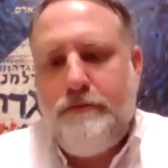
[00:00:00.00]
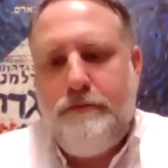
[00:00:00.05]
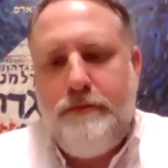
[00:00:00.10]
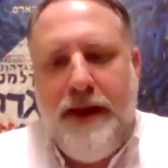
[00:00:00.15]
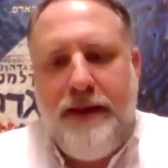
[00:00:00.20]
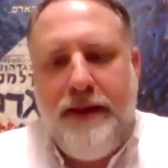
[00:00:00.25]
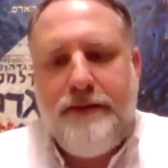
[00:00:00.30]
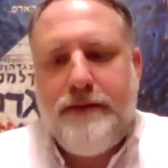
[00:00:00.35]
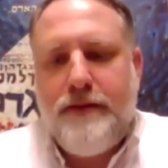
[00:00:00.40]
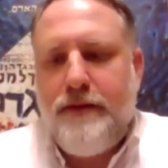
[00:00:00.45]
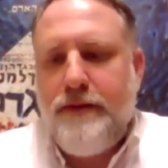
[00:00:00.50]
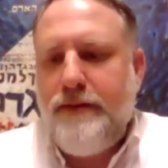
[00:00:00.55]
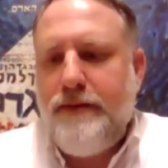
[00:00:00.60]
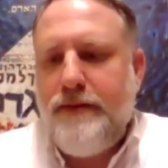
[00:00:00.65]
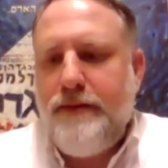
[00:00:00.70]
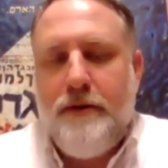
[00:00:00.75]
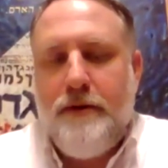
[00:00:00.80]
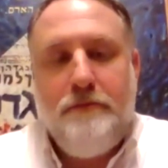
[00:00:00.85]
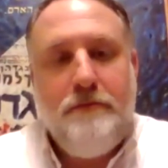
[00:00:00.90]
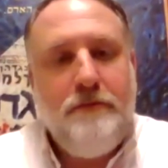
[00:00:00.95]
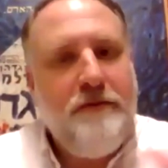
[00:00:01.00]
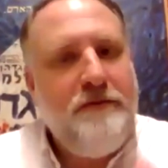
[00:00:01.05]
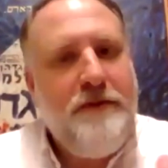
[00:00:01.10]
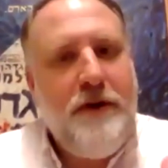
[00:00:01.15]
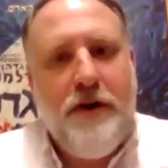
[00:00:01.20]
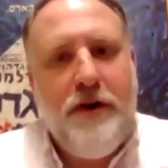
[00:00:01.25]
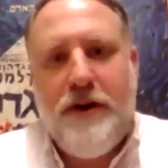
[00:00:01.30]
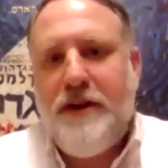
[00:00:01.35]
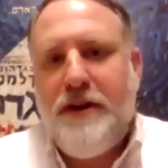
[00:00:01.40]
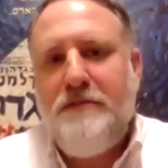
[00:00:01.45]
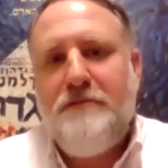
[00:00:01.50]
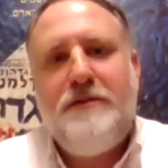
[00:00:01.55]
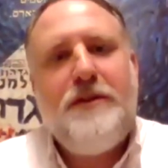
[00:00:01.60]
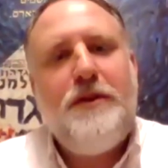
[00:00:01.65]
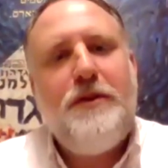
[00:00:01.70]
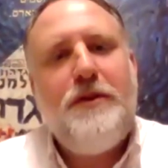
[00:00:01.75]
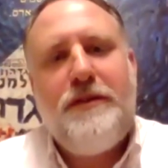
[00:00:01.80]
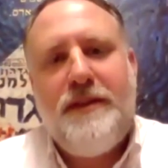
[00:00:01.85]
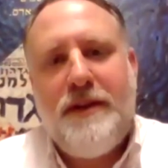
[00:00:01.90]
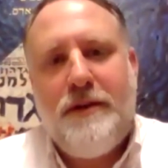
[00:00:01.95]
based on some very
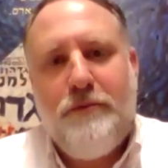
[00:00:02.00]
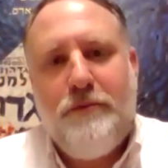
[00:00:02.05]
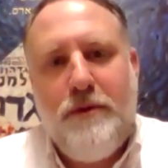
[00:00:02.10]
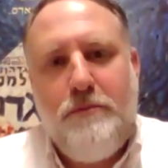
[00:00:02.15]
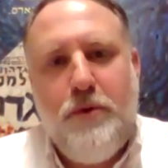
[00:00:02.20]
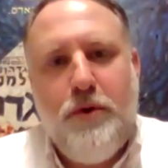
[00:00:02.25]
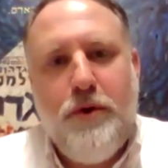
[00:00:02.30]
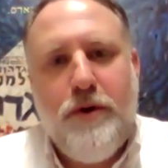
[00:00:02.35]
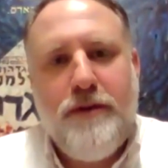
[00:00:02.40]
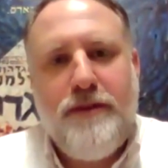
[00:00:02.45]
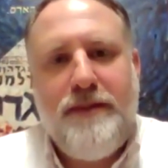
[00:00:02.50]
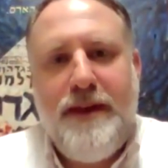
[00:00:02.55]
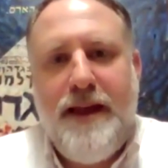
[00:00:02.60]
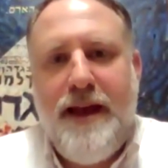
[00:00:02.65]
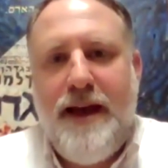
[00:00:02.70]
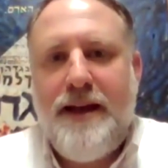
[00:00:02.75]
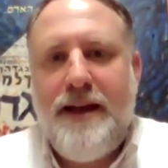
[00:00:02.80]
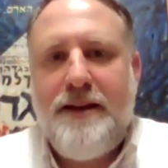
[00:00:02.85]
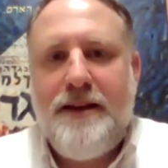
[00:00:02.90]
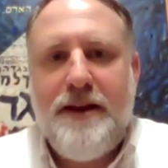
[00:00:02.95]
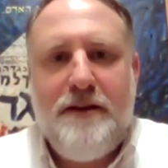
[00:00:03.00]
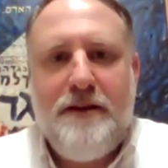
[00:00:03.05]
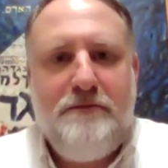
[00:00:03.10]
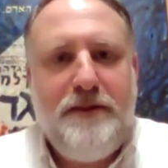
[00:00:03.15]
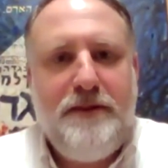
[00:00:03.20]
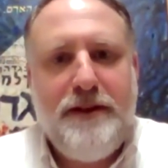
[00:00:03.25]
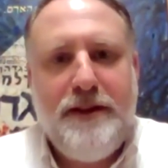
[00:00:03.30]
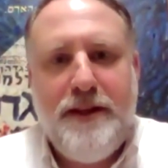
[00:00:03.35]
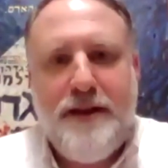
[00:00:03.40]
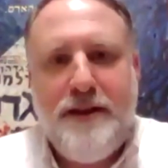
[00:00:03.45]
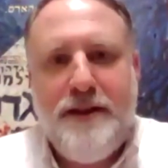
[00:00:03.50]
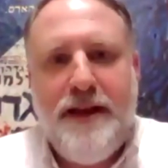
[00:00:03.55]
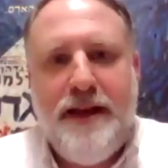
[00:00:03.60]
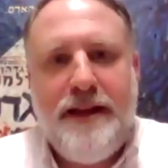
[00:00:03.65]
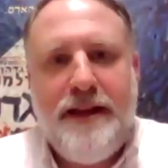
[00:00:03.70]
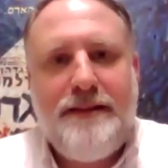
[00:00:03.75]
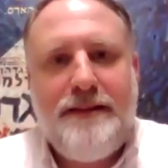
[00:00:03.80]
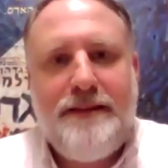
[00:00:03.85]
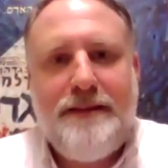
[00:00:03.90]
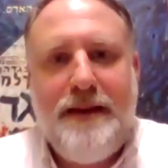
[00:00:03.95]
confusing reports, he had a feeling
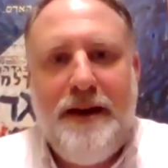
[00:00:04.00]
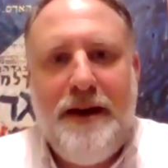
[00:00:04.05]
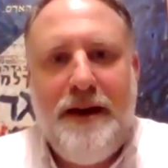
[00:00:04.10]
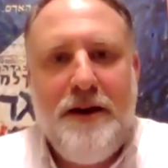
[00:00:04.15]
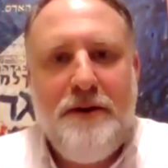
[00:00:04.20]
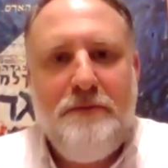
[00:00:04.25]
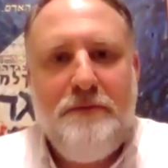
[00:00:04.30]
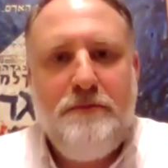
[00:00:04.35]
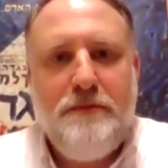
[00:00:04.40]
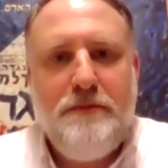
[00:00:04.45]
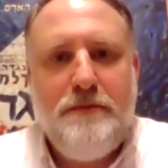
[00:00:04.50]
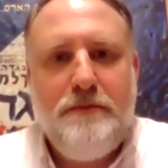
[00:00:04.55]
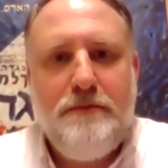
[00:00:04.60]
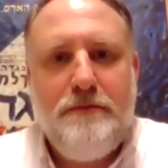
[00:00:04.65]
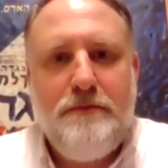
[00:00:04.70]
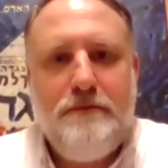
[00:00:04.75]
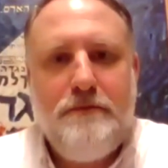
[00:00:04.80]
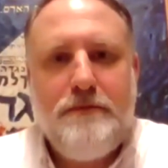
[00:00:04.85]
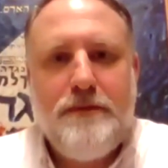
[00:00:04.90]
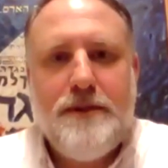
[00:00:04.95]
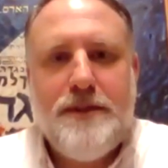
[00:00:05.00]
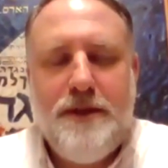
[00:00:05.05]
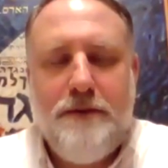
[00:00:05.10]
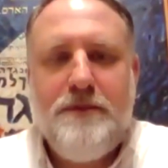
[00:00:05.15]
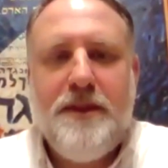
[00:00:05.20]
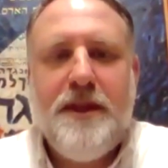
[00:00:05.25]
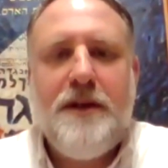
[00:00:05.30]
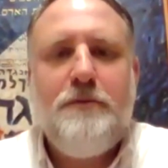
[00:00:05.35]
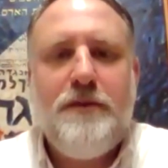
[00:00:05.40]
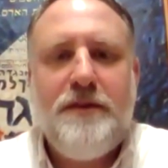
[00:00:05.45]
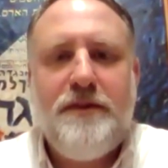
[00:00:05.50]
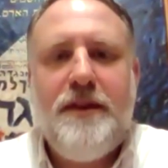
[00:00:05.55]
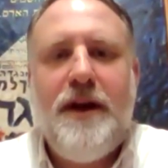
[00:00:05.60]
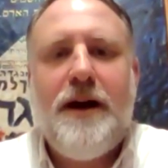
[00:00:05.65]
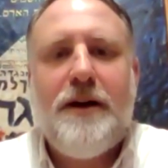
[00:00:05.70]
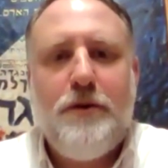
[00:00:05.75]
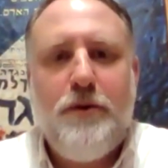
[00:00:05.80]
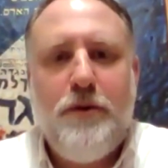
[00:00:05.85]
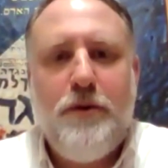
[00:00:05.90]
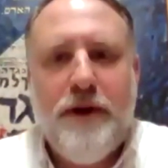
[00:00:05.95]
that something was
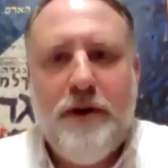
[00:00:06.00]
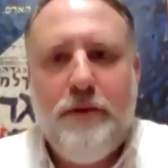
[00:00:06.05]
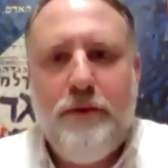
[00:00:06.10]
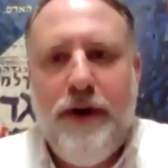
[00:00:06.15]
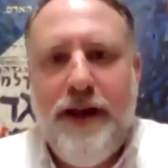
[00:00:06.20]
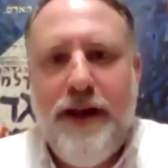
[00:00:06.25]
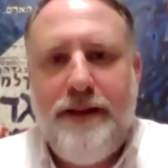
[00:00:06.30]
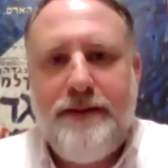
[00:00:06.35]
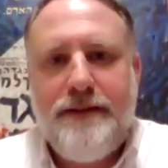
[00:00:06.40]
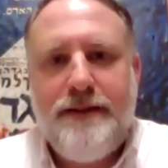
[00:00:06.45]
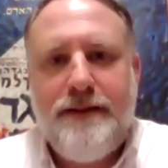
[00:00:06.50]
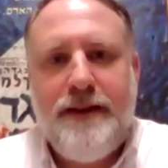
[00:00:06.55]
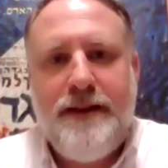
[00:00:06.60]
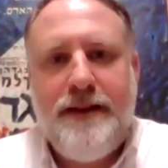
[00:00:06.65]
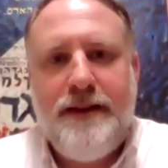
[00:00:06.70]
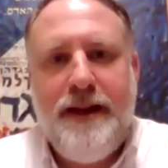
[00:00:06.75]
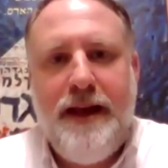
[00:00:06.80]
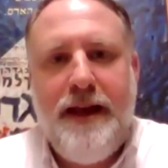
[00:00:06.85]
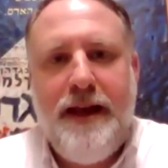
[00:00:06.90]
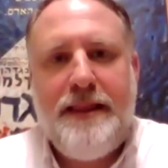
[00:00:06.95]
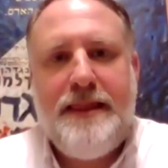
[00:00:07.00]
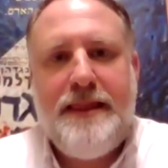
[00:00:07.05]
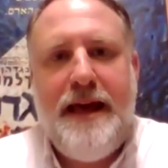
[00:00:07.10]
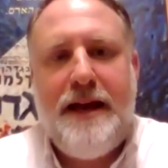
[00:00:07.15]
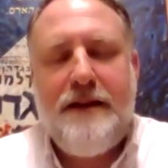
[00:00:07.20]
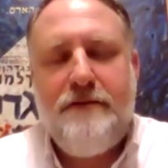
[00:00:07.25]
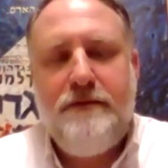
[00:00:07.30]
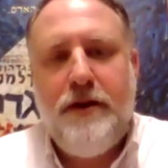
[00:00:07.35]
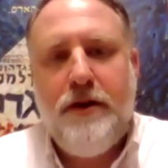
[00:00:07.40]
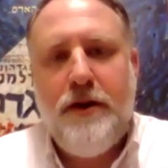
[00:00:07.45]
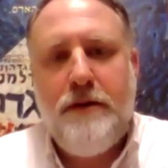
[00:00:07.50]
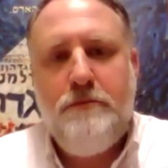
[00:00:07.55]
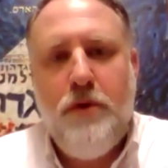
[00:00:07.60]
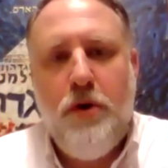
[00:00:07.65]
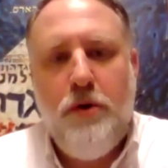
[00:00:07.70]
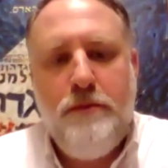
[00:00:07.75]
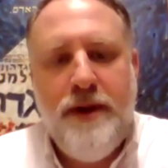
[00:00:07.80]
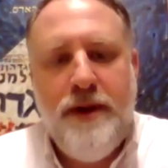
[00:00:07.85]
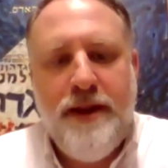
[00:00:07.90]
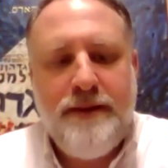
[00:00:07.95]
not going right. And at that very
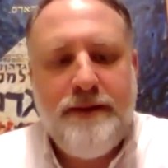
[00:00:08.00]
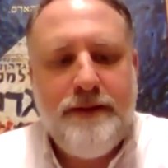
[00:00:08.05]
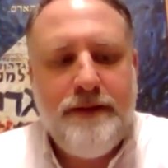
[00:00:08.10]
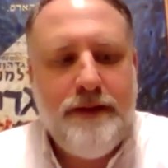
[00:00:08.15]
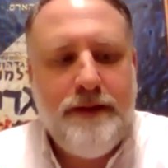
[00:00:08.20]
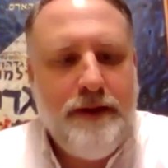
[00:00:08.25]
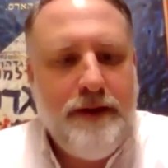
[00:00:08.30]
moment,